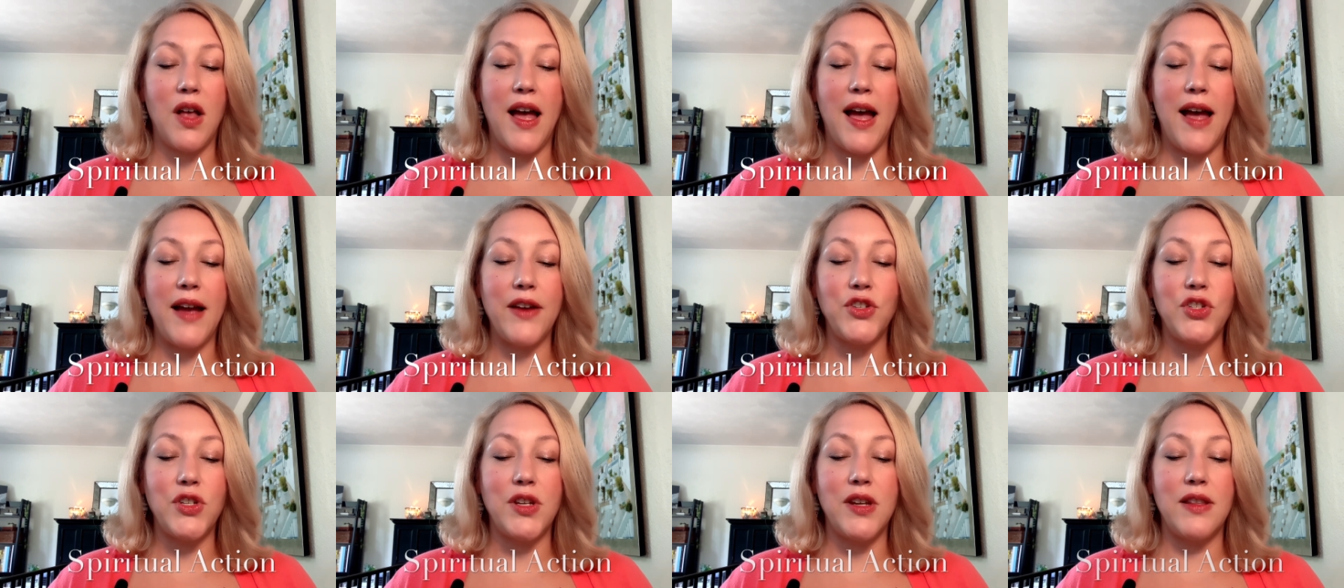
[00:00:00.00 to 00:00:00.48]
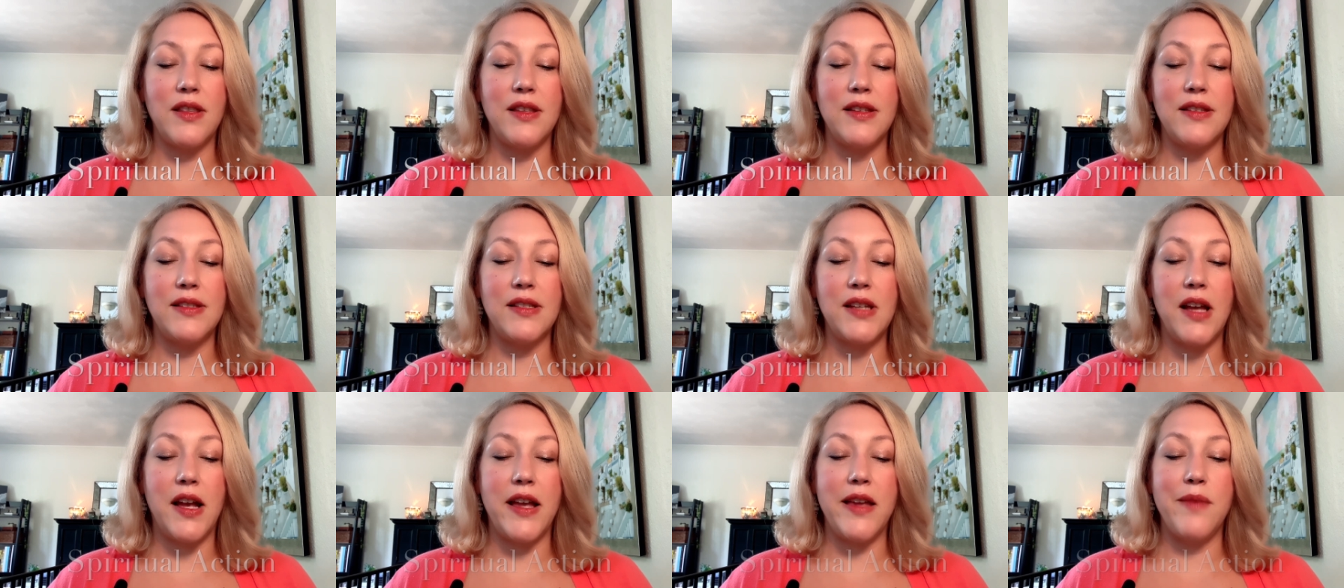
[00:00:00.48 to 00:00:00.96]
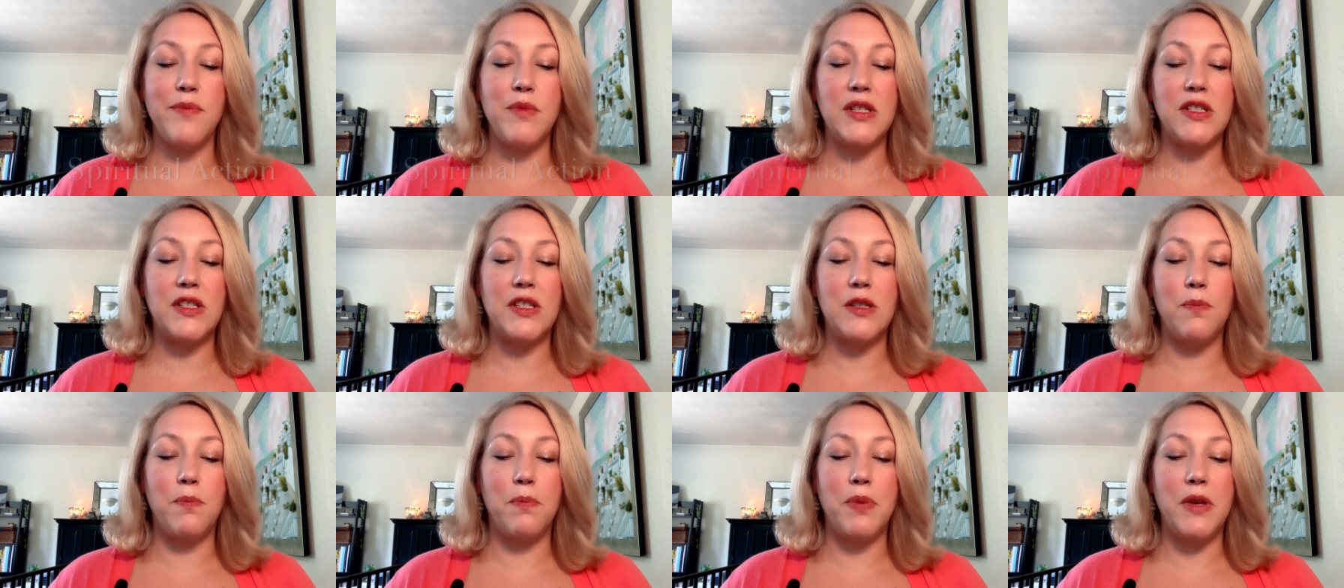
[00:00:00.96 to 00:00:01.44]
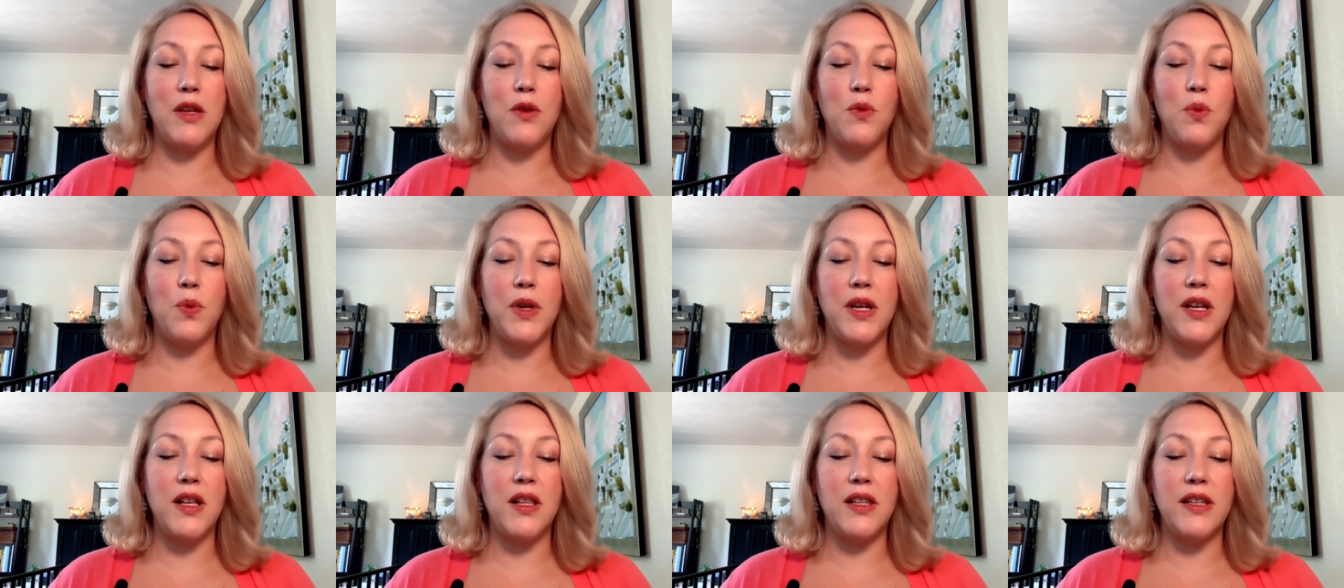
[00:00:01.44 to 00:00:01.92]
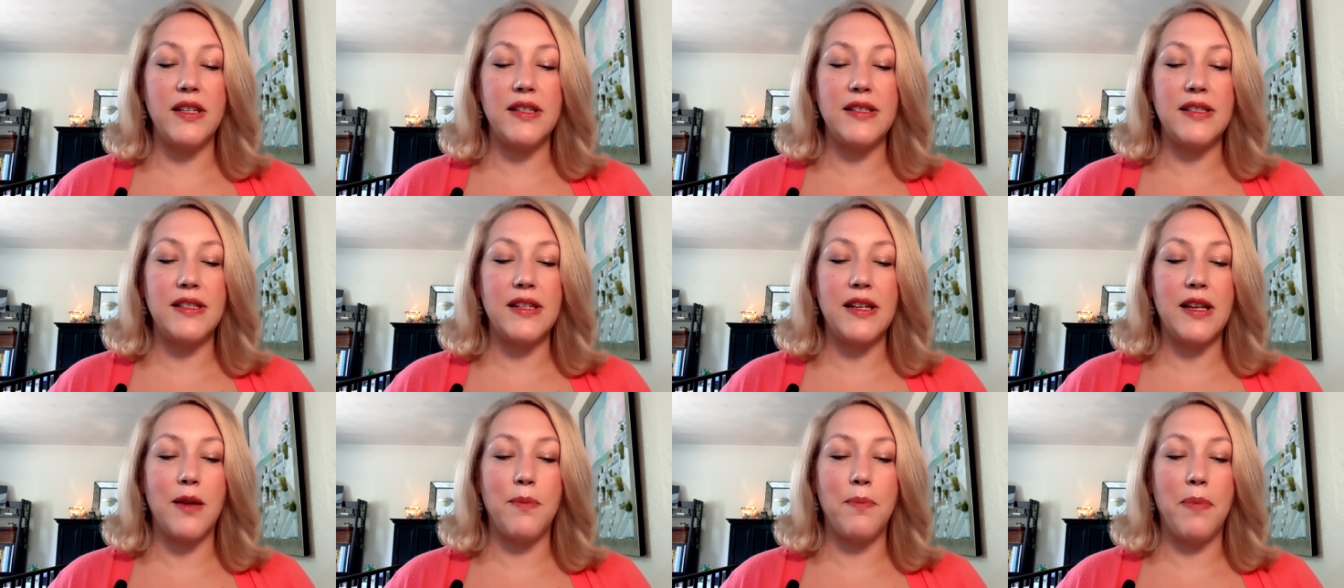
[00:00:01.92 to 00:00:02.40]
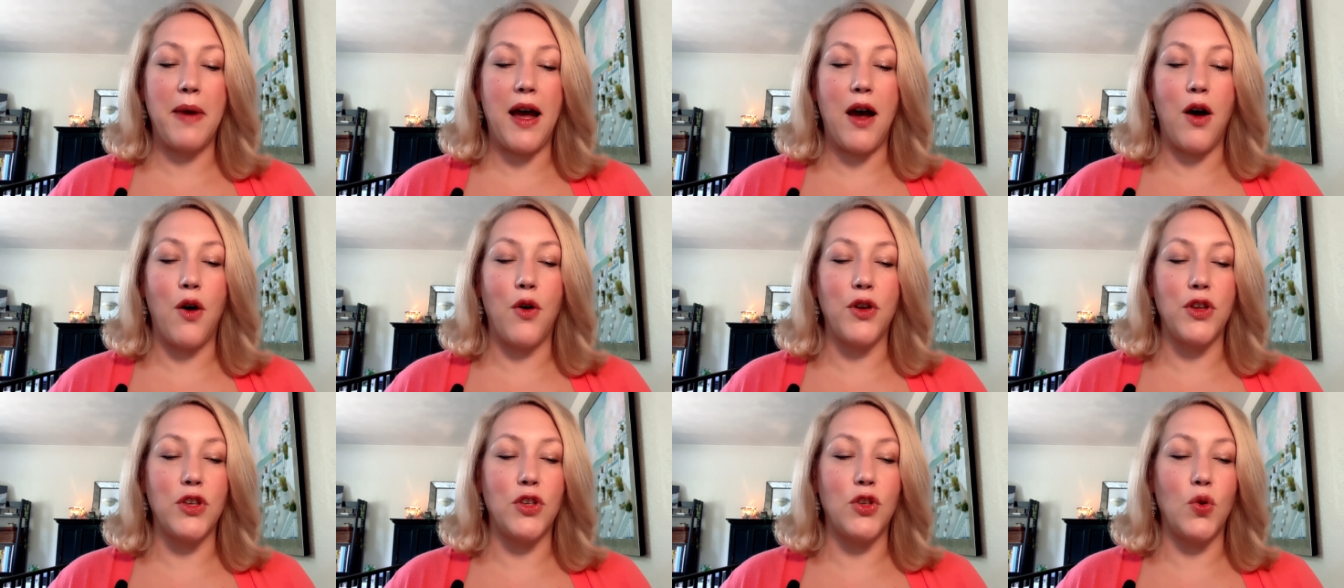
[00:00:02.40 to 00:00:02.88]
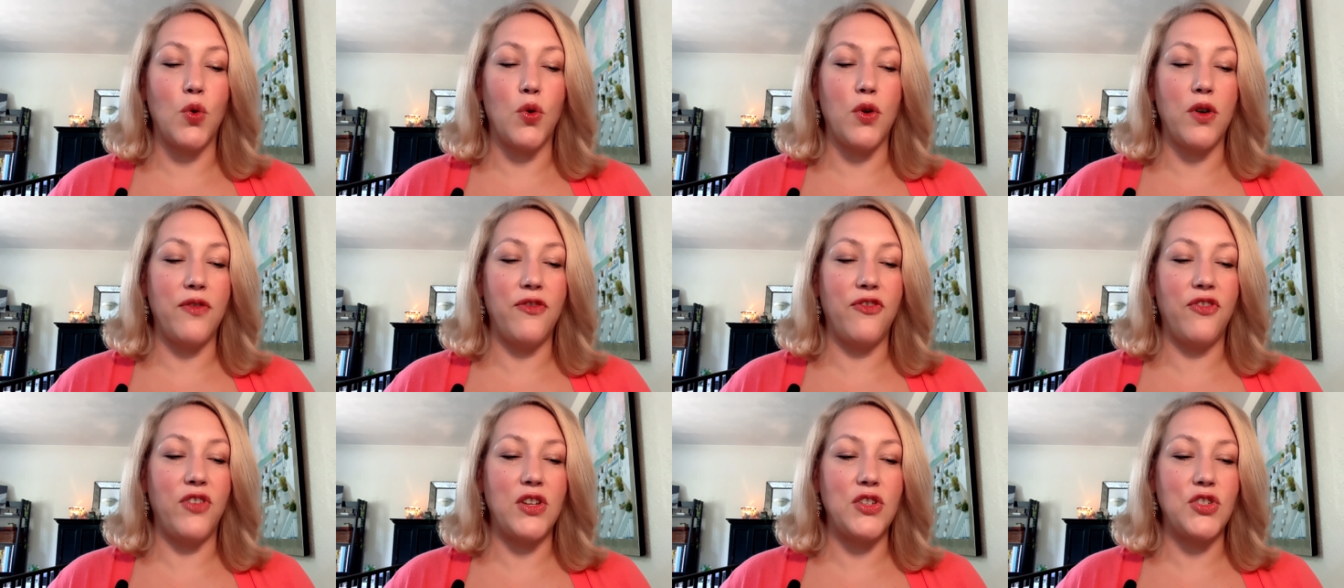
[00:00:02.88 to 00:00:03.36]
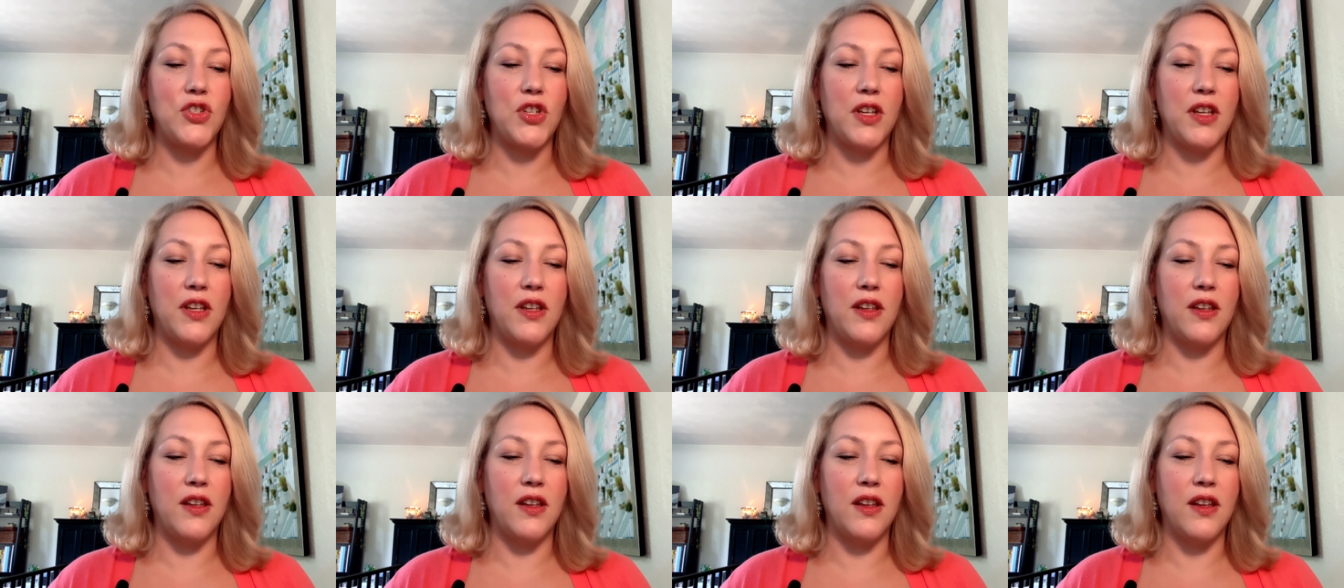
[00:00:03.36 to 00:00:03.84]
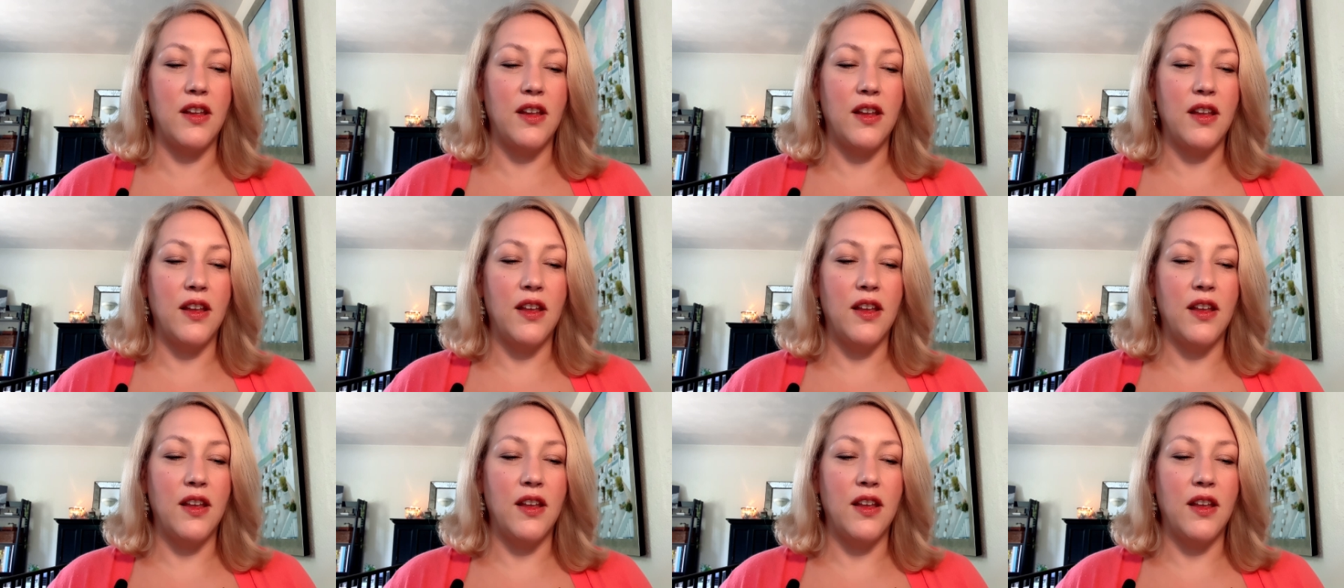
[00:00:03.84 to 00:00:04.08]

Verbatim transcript: action at this time is to be realistic about your vision